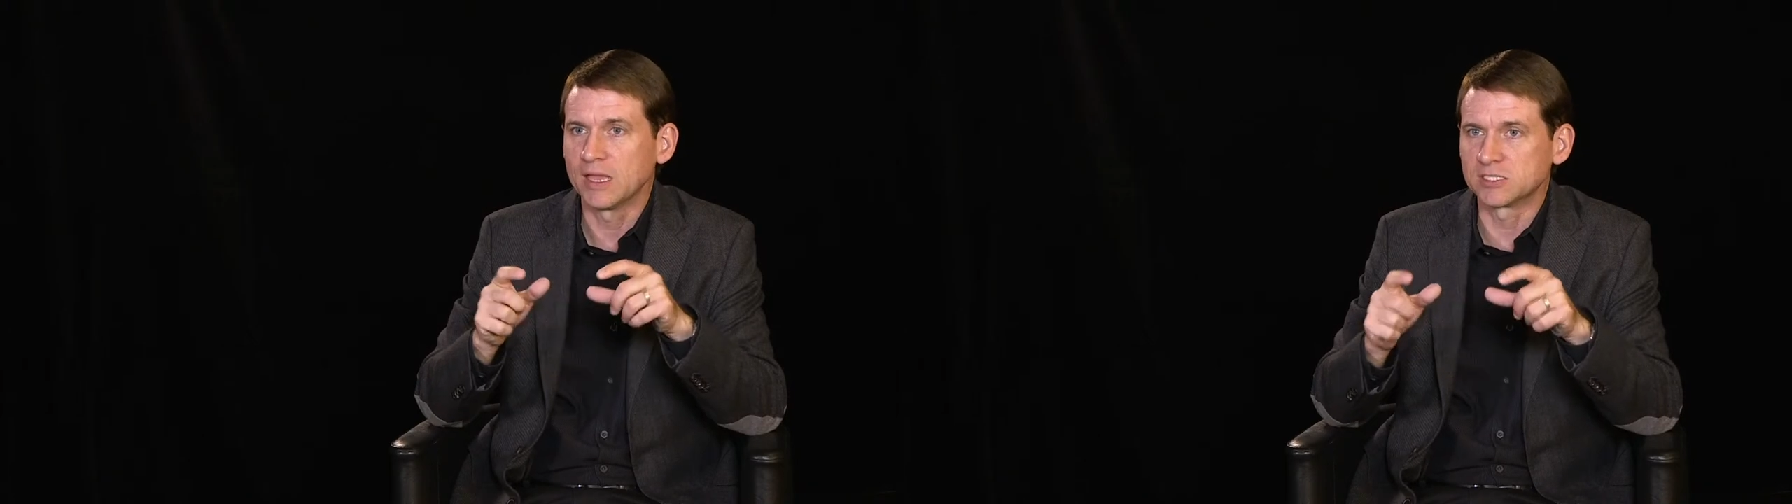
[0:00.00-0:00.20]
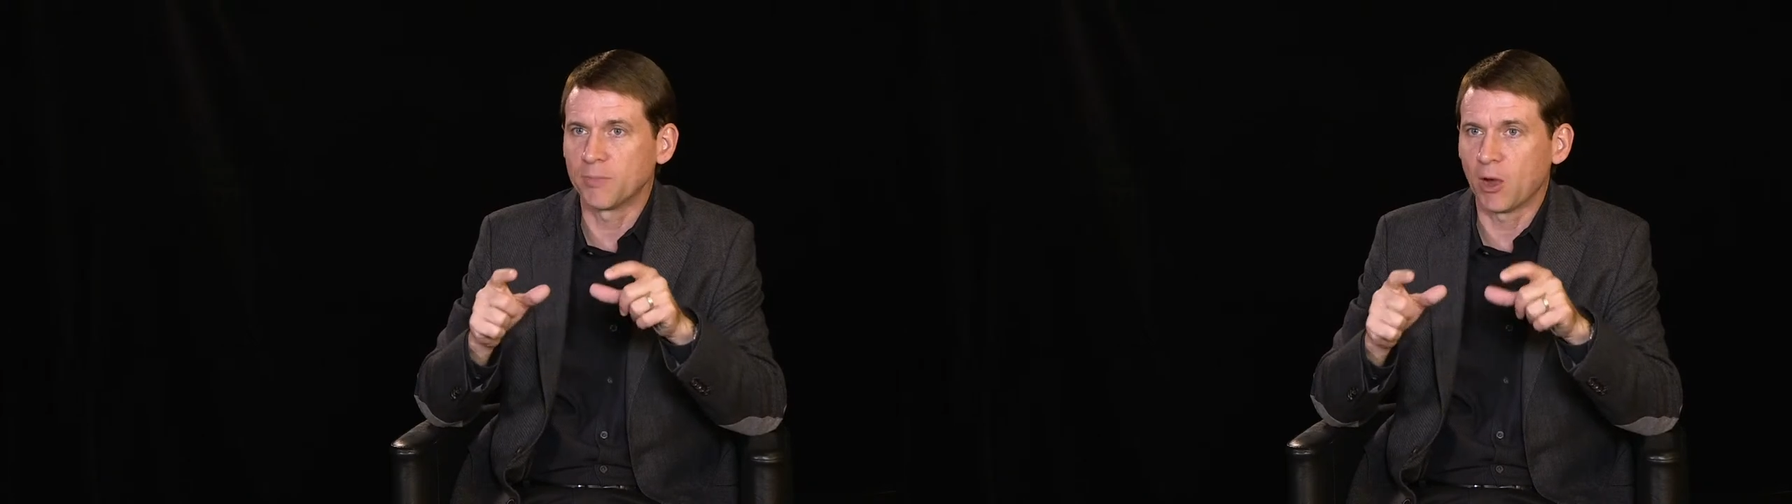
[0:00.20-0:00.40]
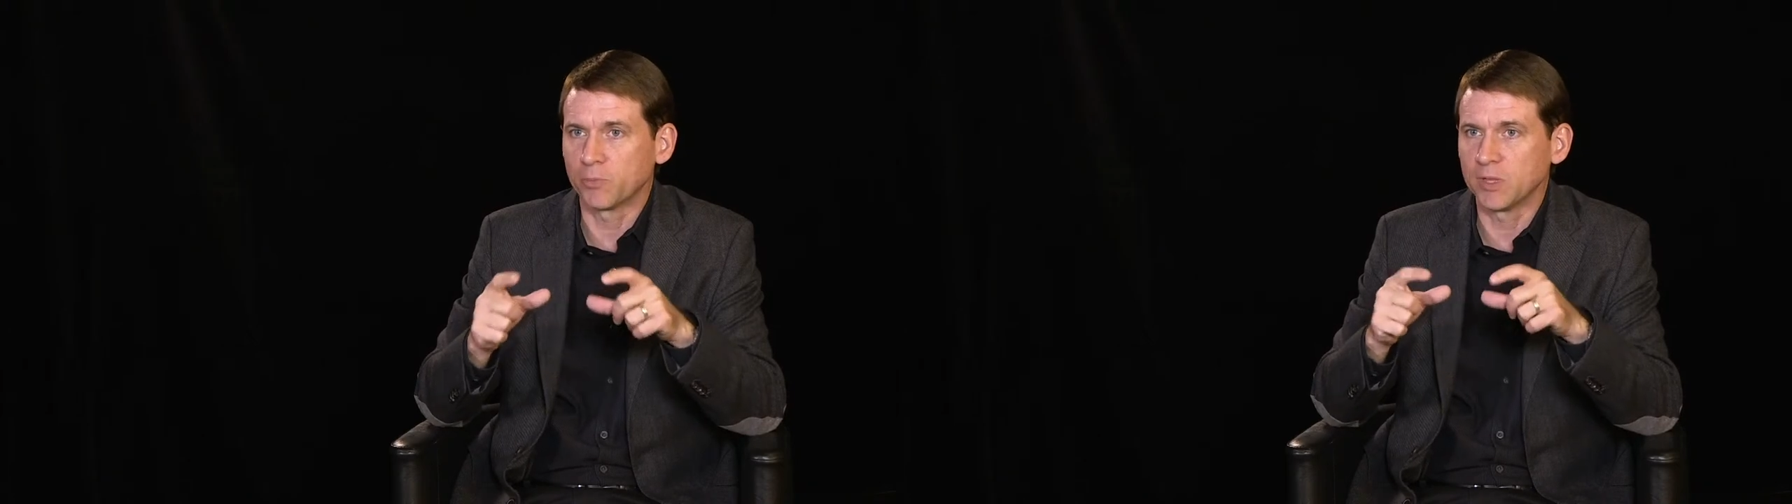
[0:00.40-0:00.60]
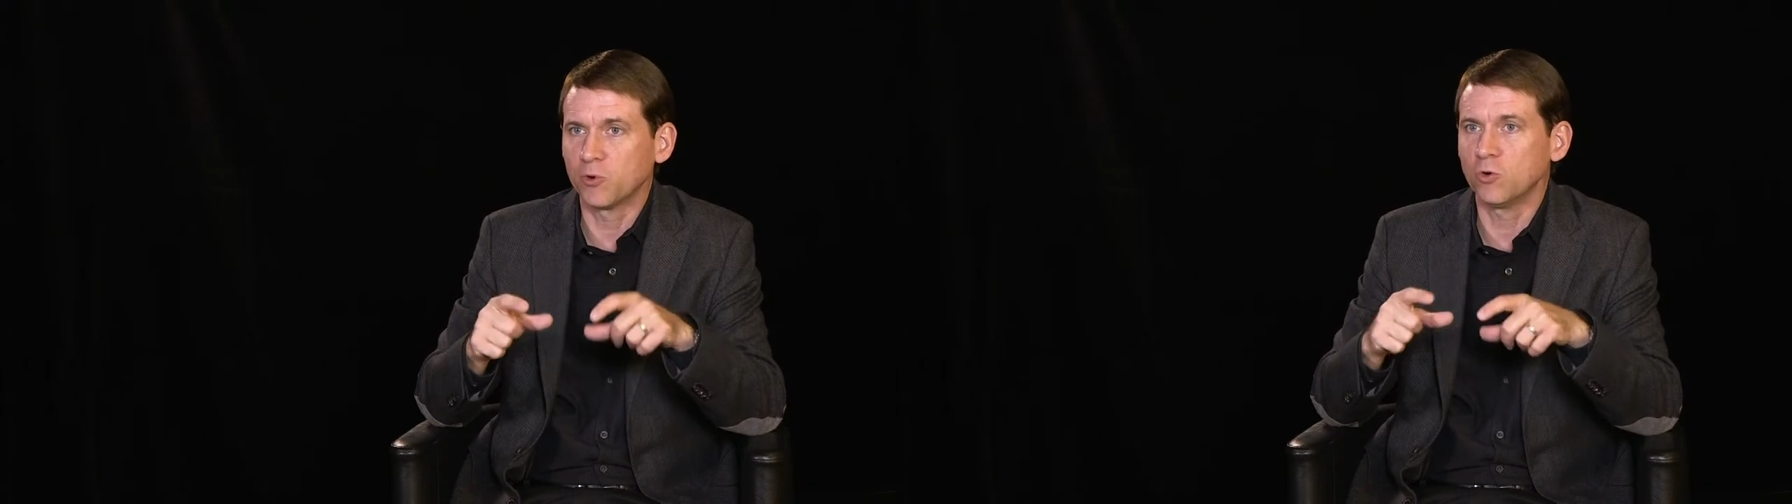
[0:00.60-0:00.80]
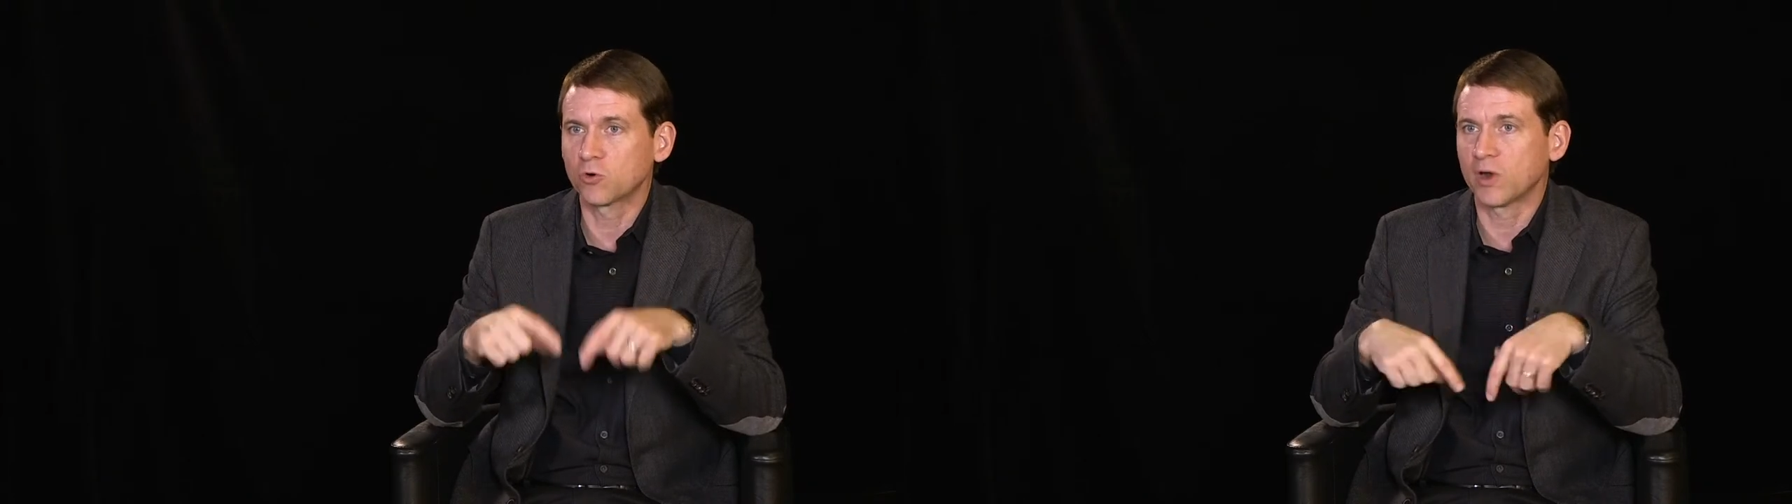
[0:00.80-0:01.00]
It's about
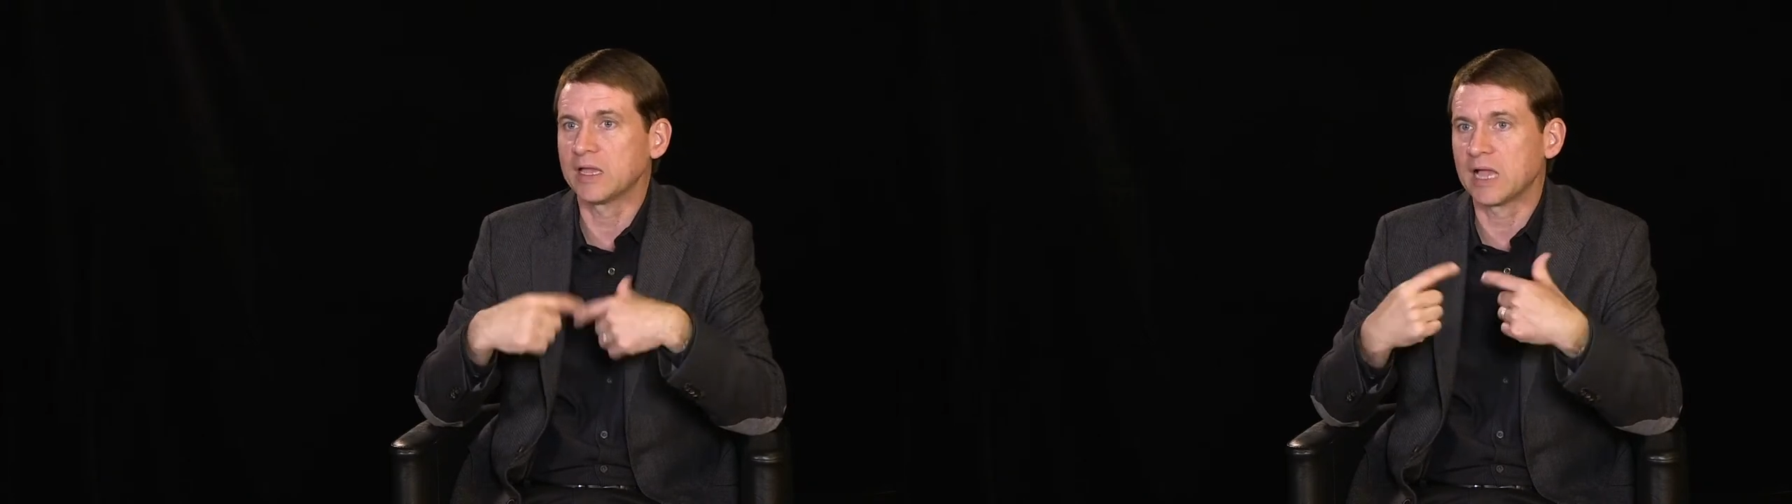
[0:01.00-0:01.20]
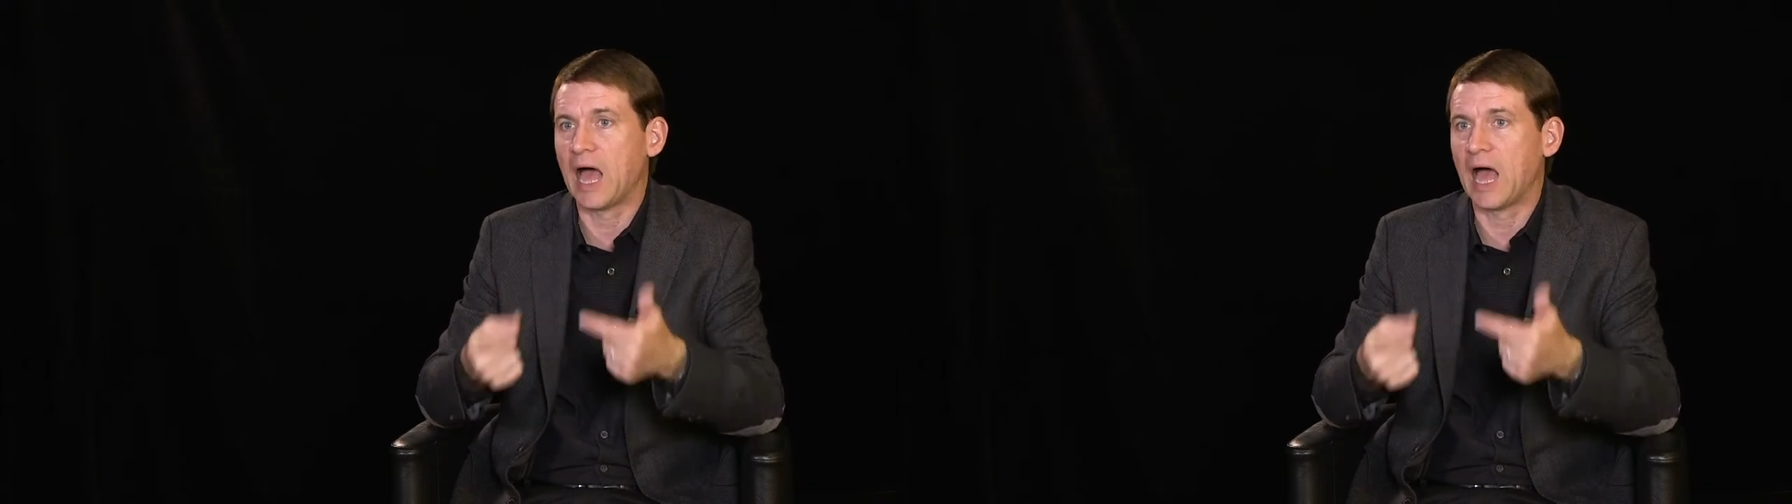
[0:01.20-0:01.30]
people who create